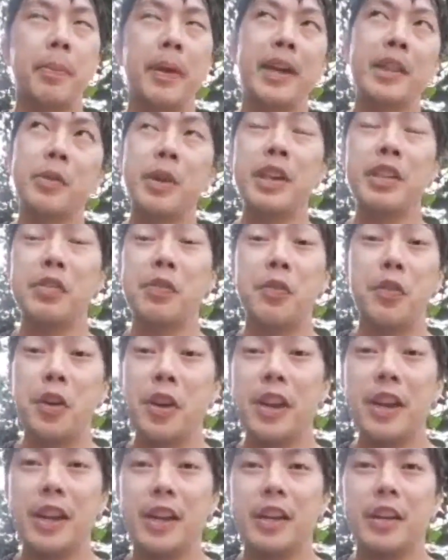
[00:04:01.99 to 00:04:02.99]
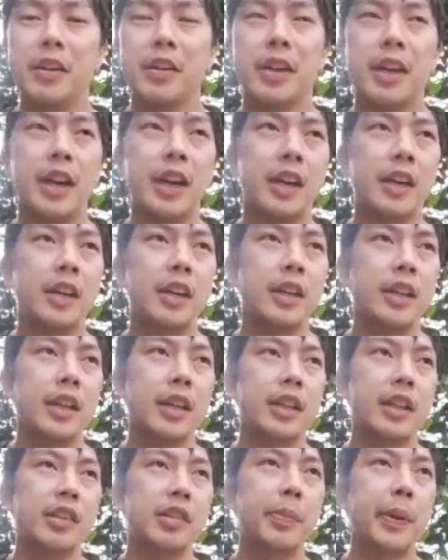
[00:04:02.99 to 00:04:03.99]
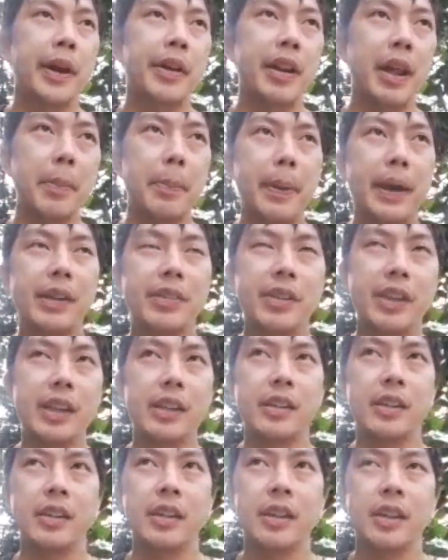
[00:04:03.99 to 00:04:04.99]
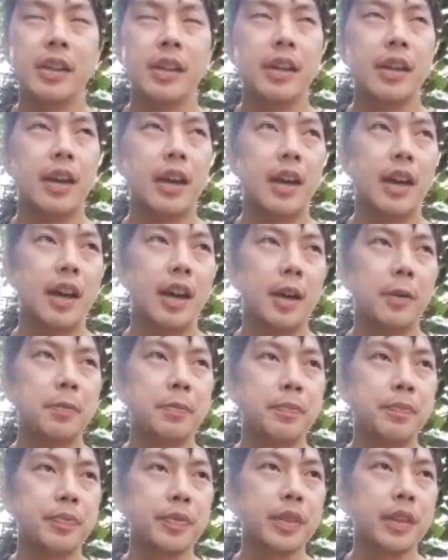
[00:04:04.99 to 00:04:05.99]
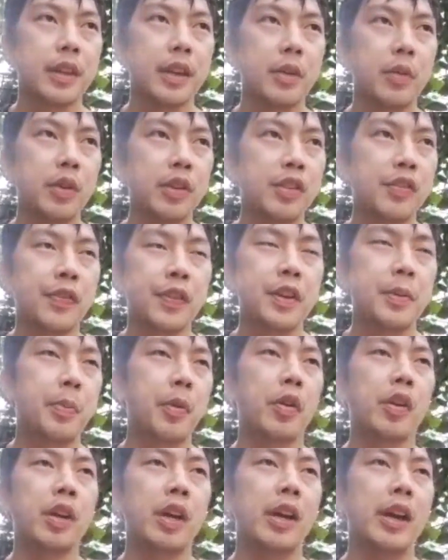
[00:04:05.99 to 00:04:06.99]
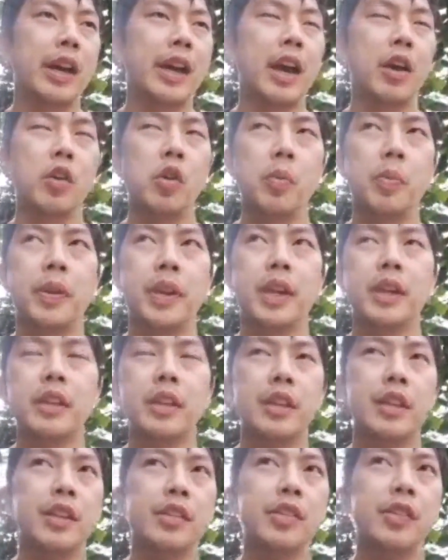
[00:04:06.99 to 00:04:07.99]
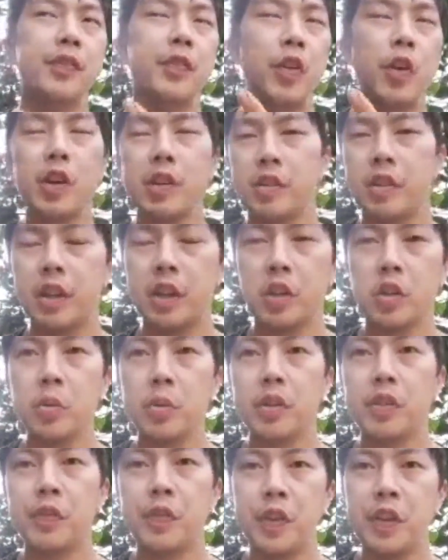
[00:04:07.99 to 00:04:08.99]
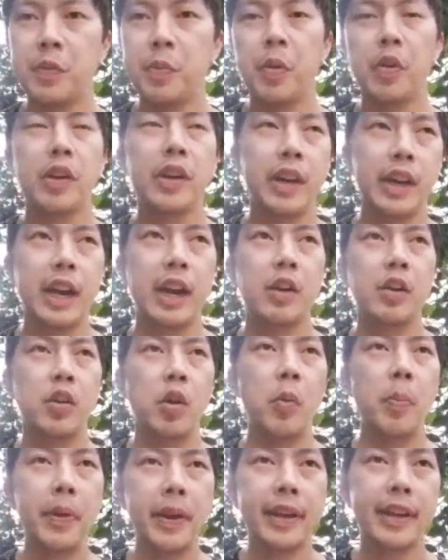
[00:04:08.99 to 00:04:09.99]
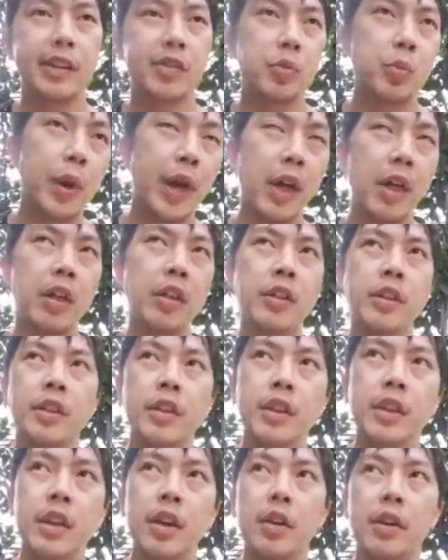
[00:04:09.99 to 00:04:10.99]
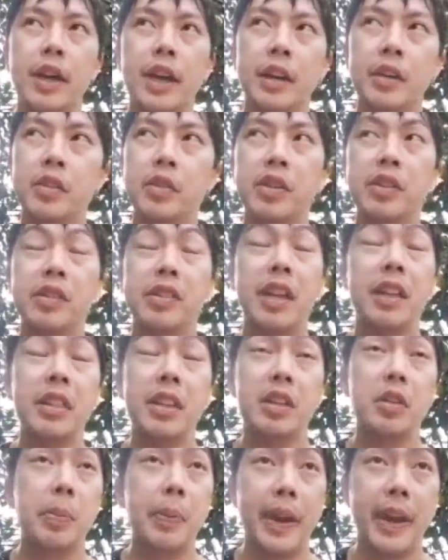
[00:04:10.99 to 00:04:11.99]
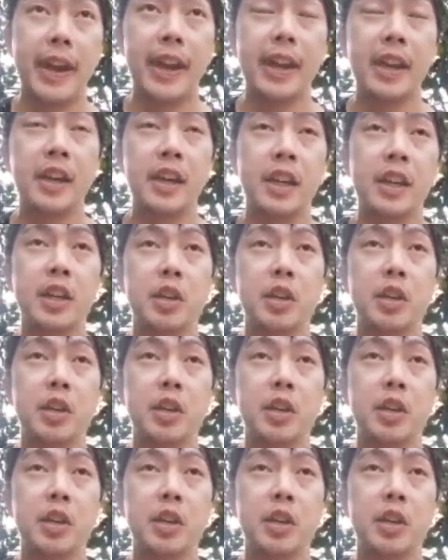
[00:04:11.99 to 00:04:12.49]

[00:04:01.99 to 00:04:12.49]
By the way, it's free. Okay, there's Binary Lab Basic, with free broker account opening. There's the Forex Learning Group. It's free broker account opening as well. Okay, so it's nothing to pay.